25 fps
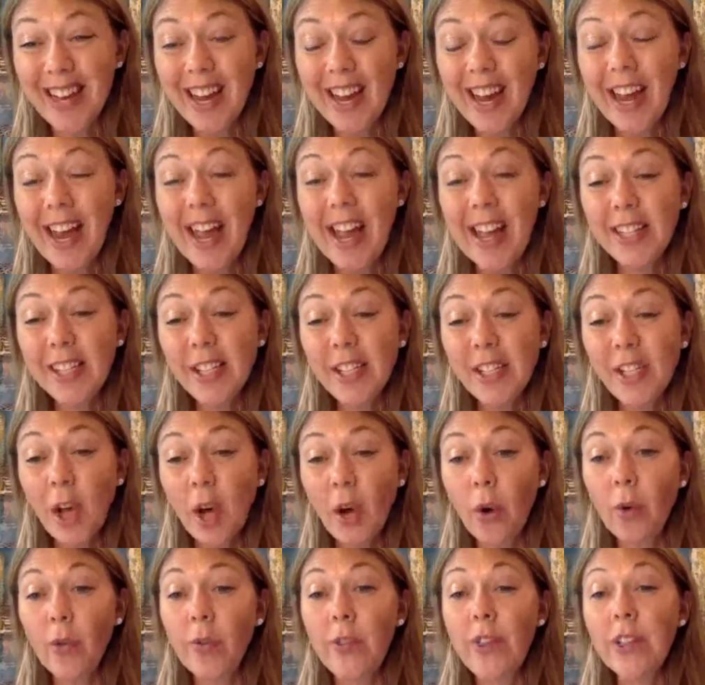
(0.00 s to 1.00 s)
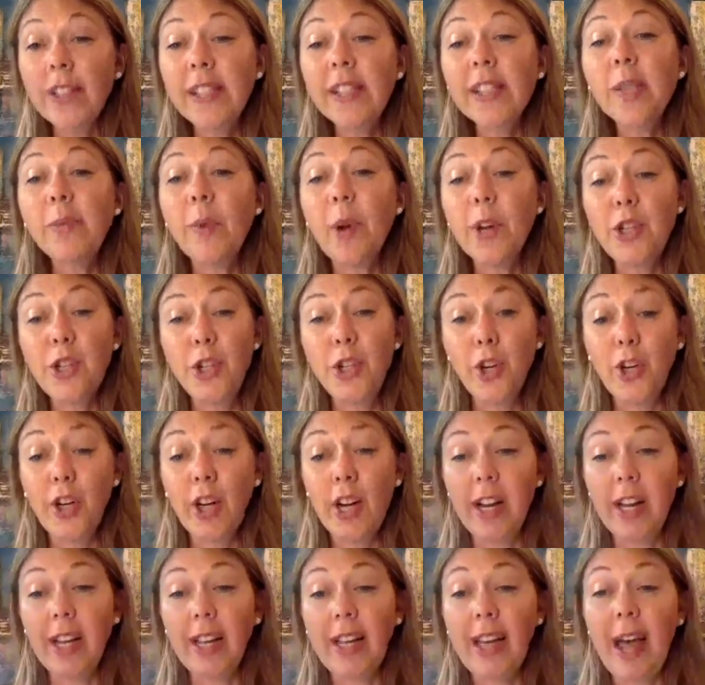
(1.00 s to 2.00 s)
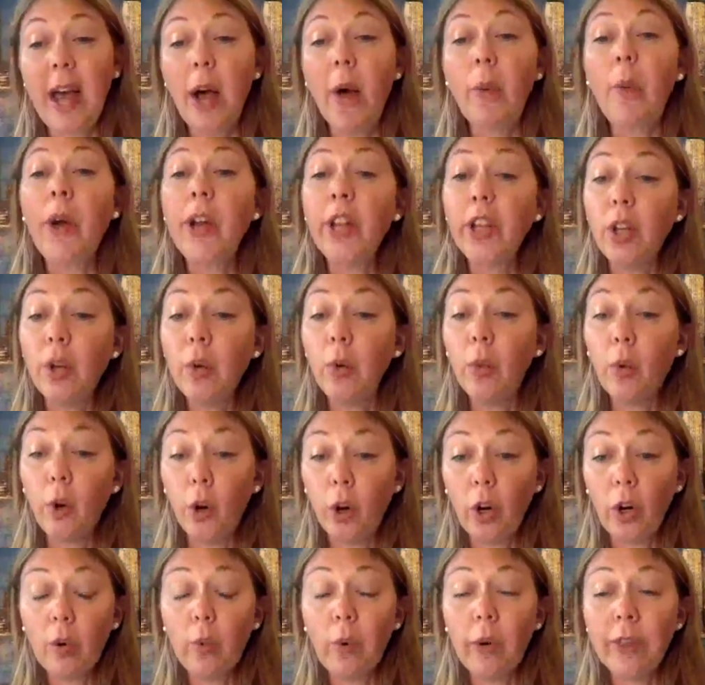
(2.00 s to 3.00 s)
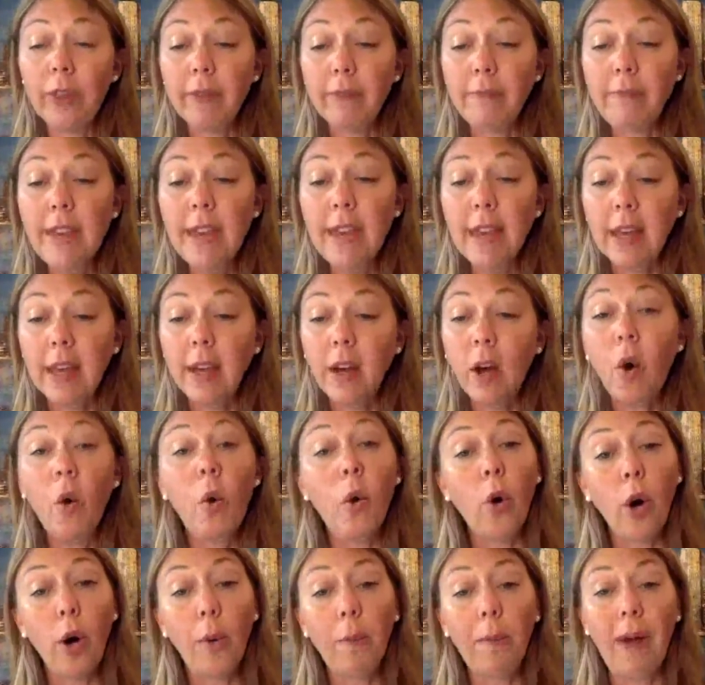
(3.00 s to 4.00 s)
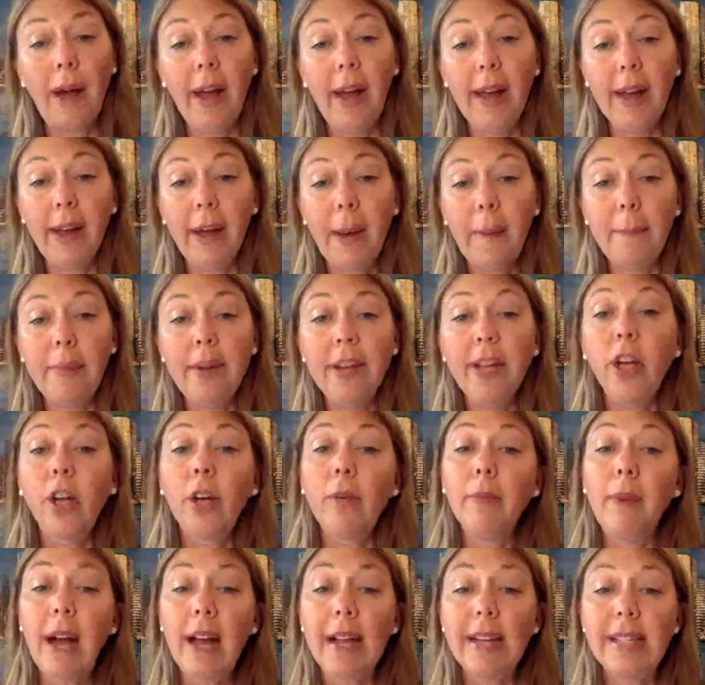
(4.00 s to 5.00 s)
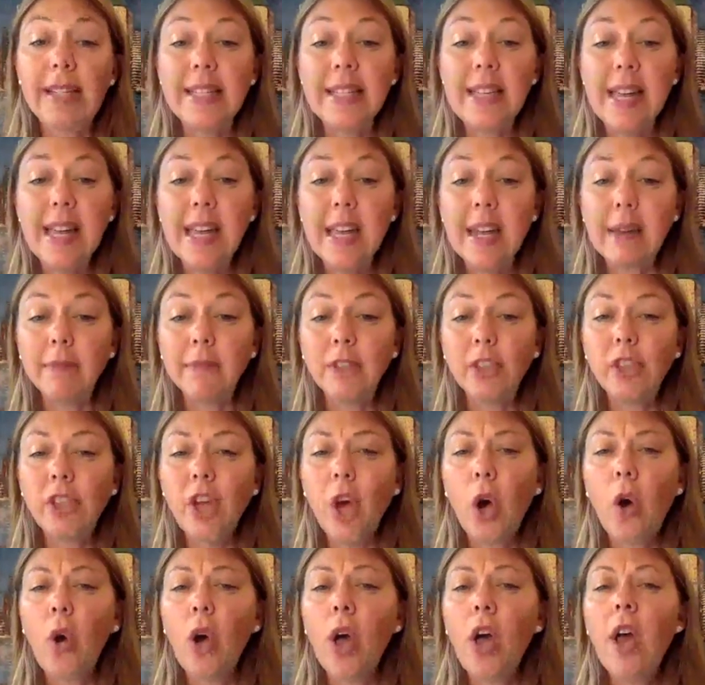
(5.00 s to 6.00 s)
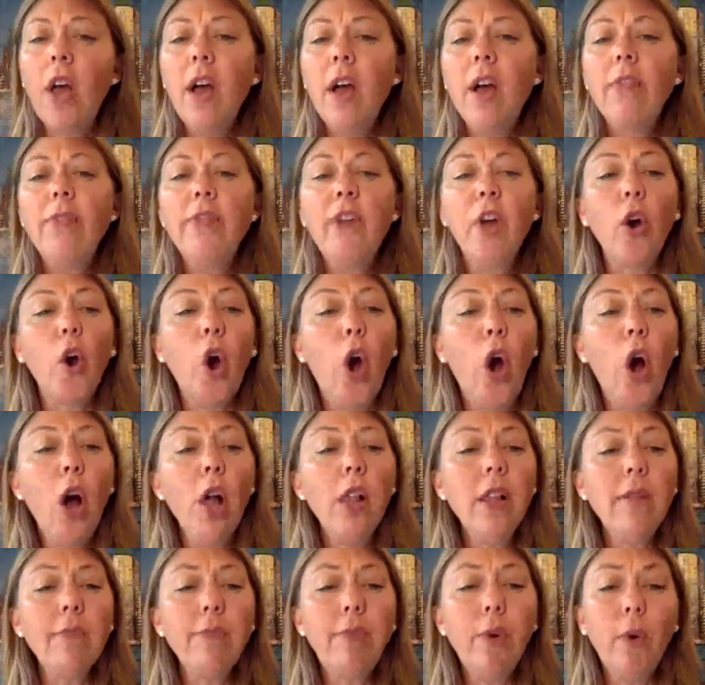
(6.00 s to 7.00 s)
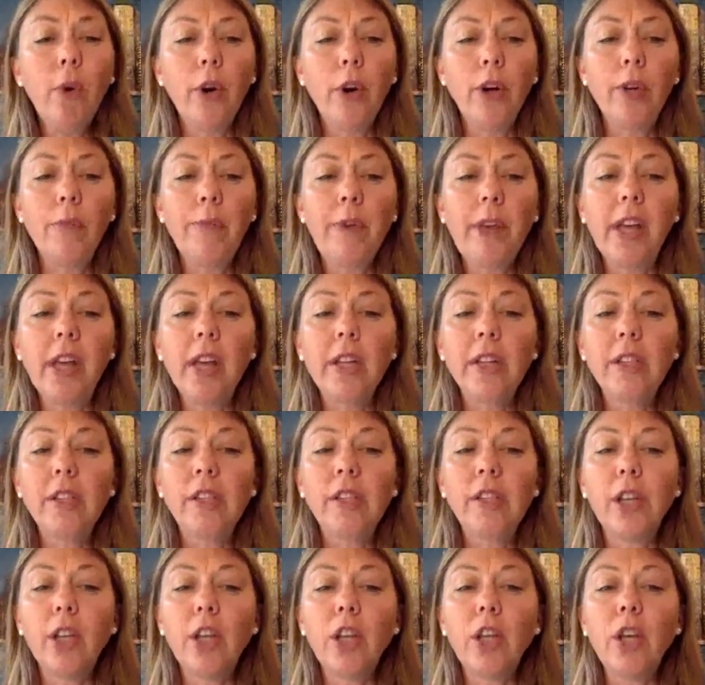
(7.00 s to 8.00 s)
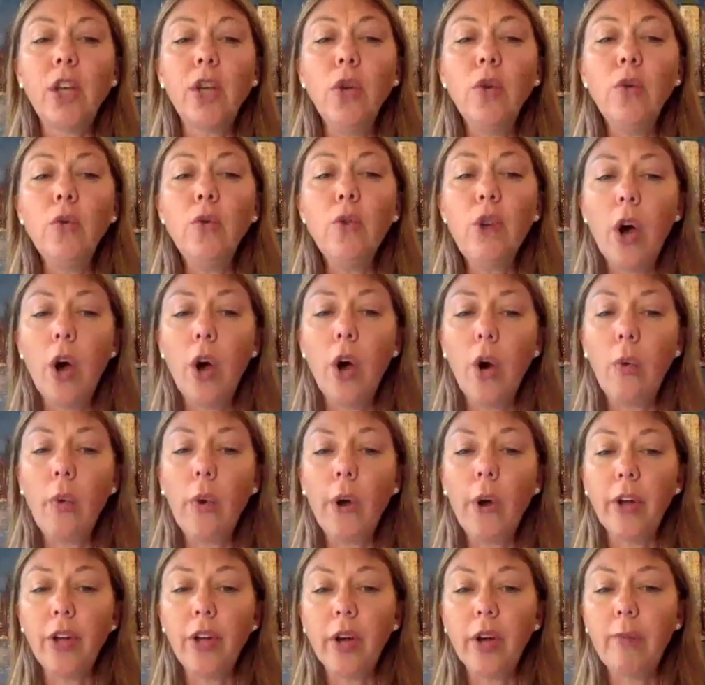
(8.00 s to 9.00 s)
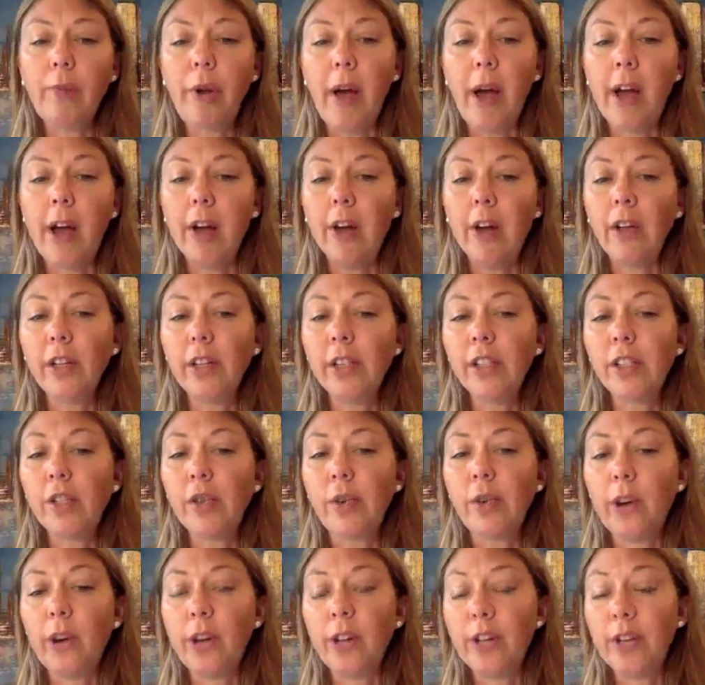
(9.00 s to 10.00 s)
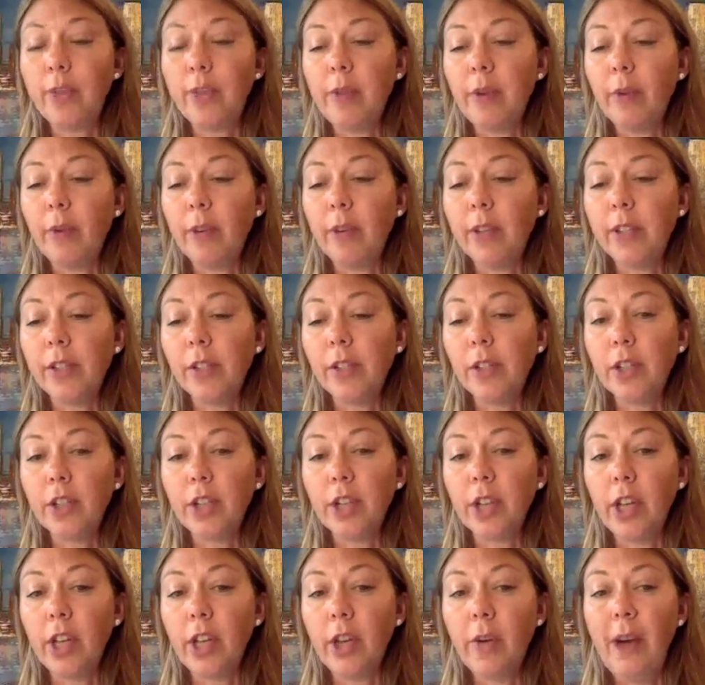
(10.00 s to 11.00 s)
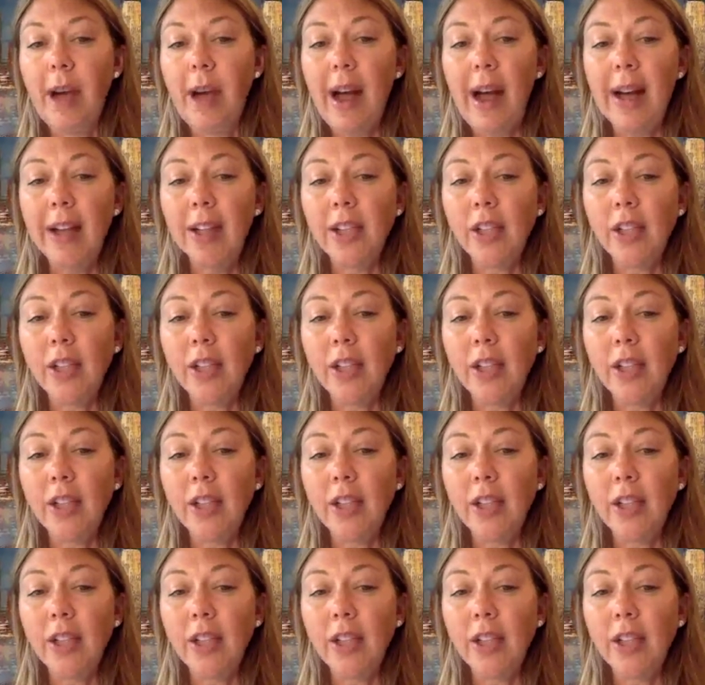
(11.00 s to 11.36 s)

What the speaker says: And so this is what you're going to get when you work with me or my company or my team. So they're all important because you know where your buyer is going to be researching you at.